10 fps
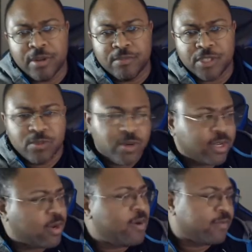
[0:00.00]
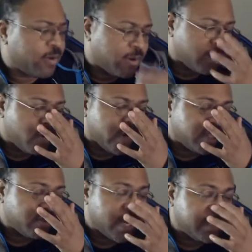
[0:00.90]
just wanted to go over a quick
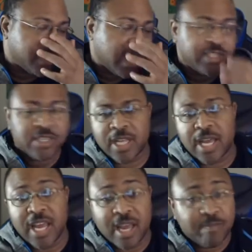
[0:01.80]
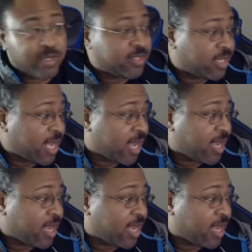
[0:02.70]
transaction that happened today.